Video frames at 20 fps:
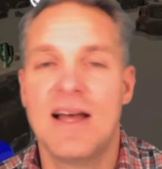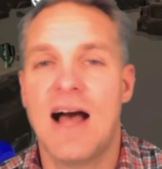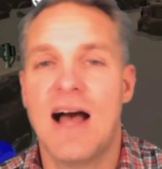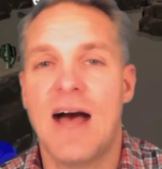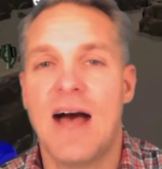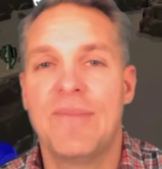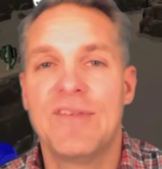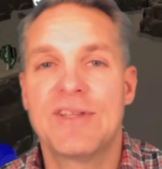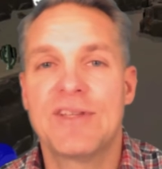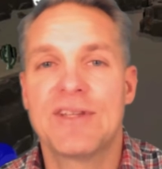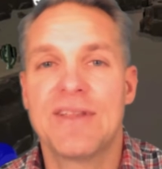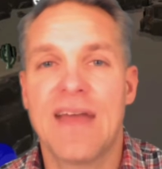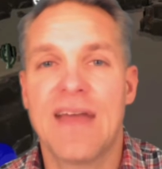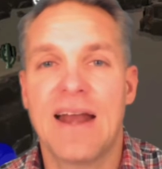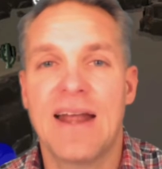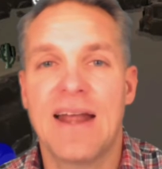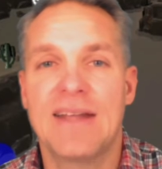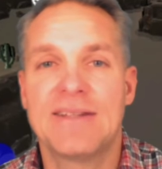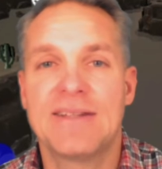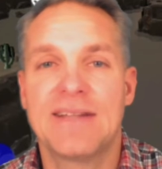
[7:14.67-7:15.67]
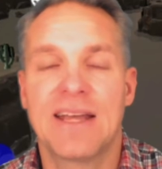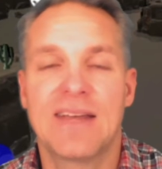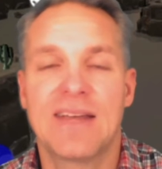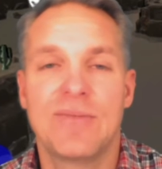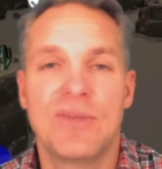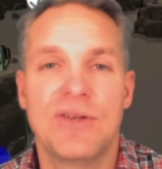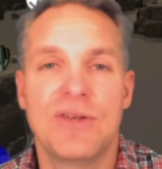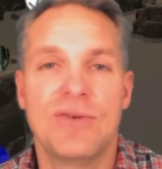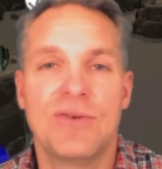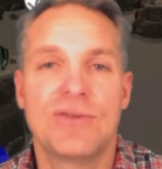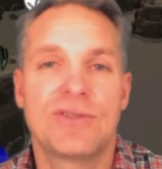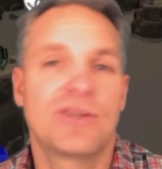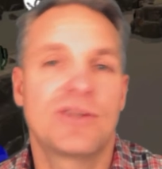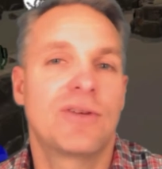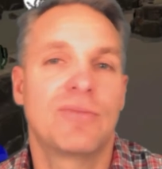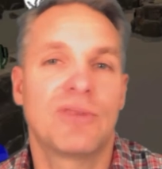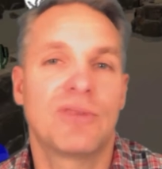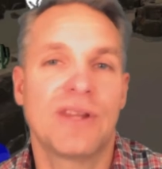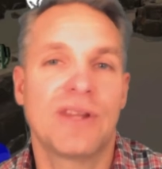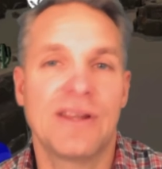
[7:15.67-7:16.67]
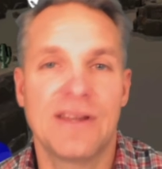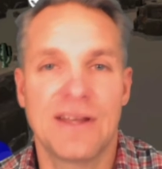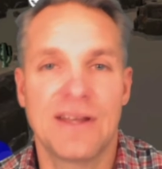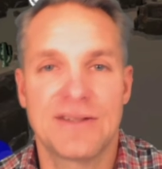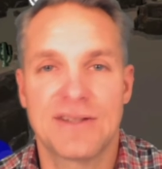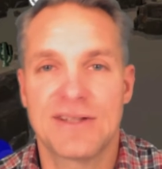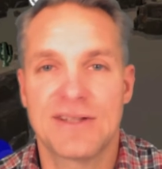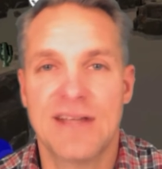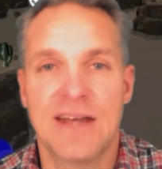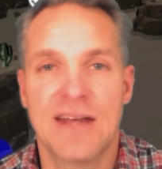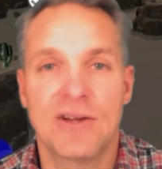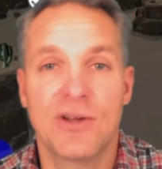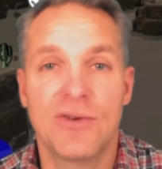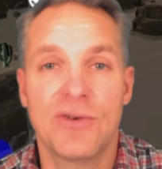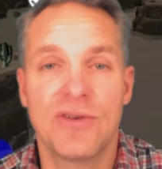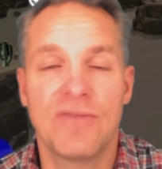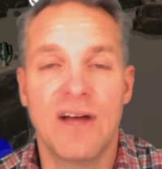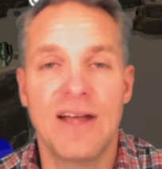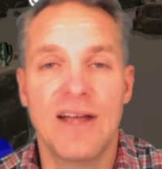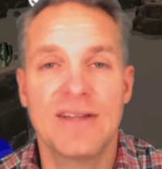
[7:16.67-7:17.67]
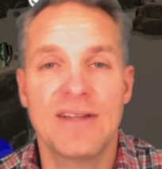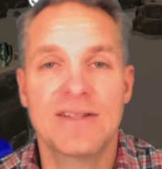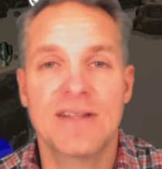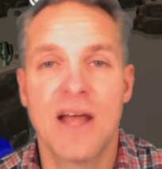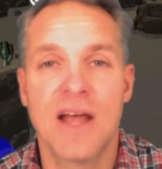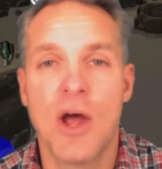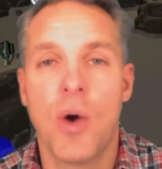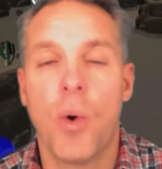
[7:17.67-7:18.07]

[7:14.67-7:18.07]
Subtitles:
Obviously, that headset can be used completely as a standalone device,